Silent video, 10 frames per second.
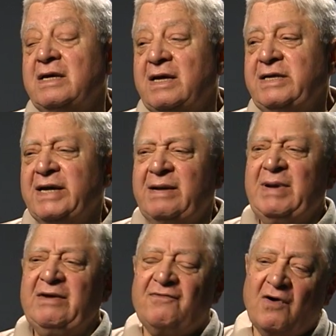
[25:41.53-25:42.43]
And you got to
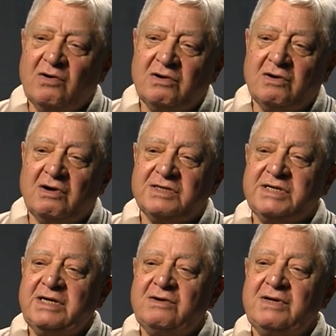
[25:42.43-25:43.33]
make phone calls, and, you know,